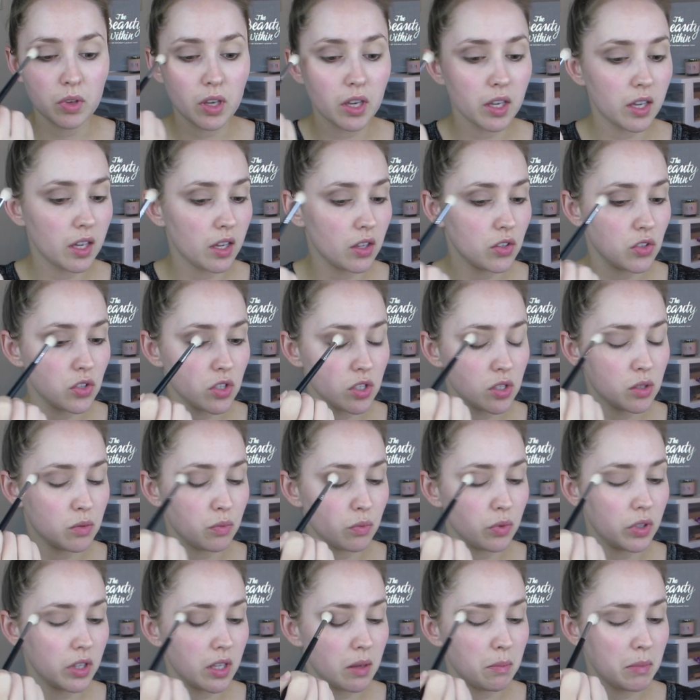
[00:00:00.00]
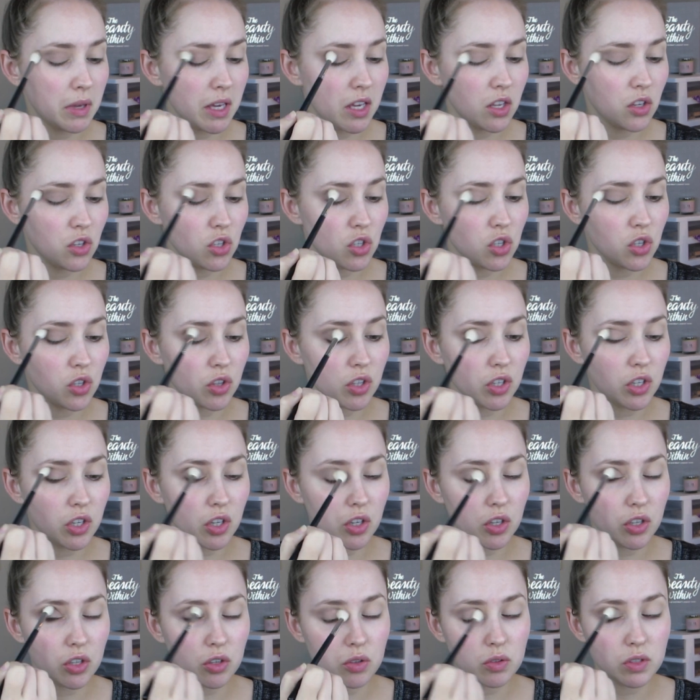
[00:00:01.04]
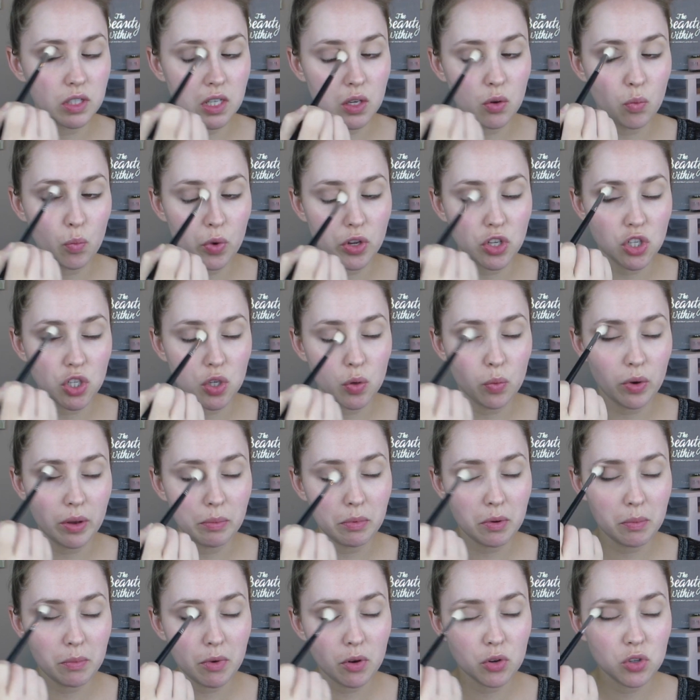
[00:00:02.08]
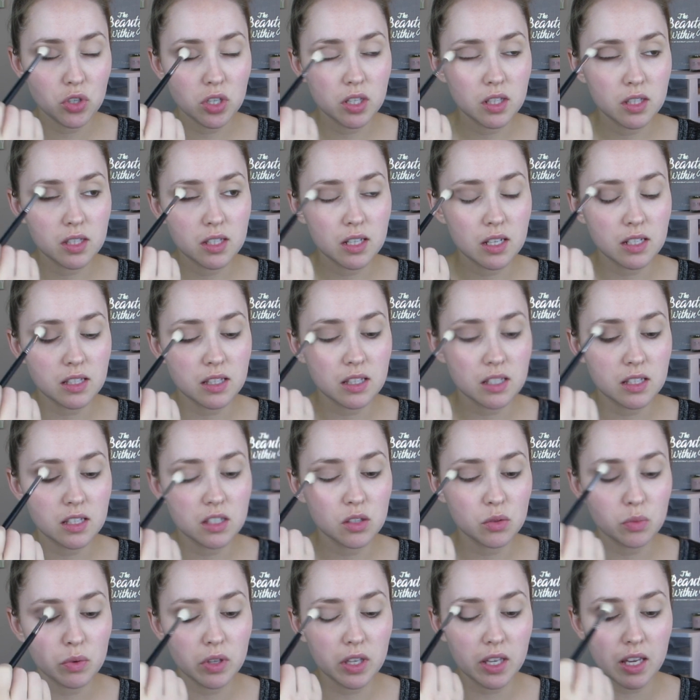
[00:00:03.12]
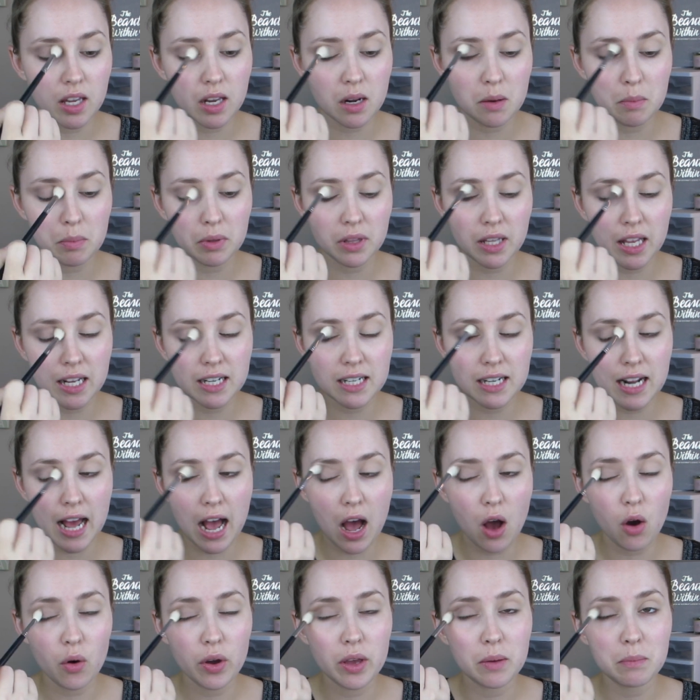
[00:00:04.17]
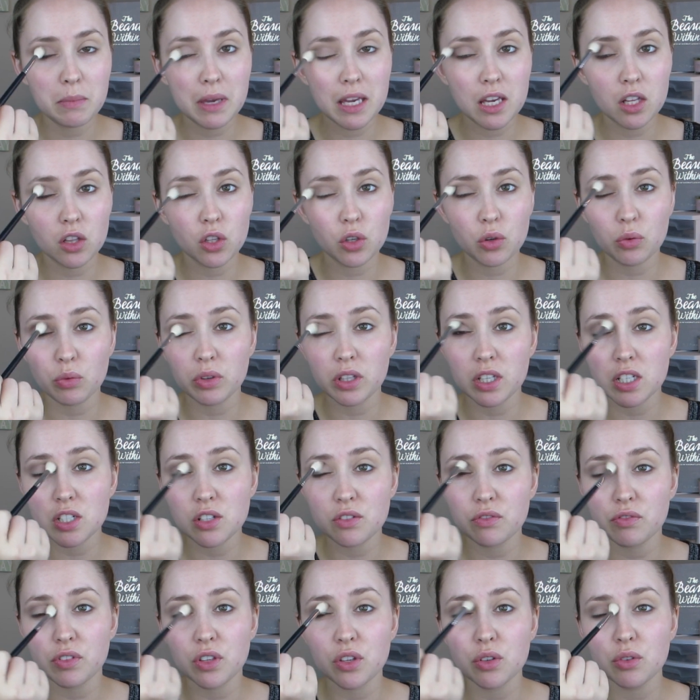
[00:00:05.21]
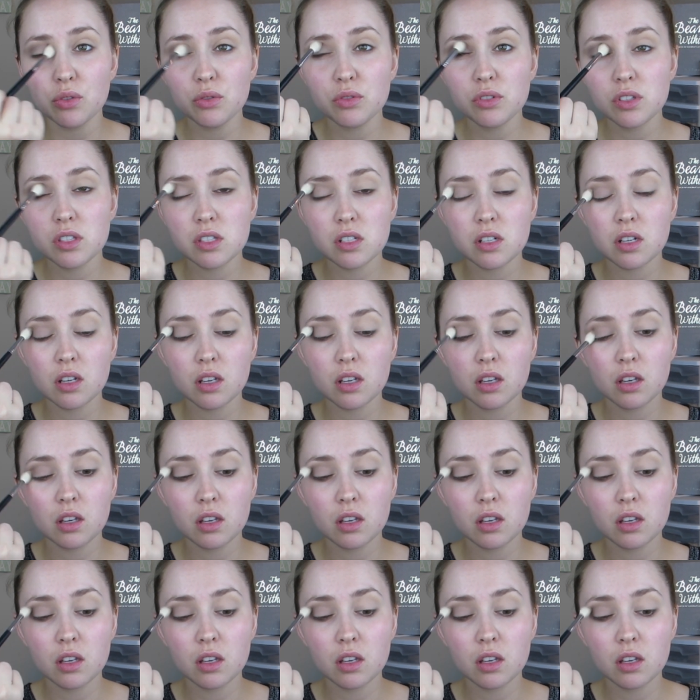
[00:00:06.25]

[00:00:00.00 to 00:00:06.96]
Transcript: Again, just really making sure that you're using windshield wiper motions because this is really going to blend it out and make it look really diffused.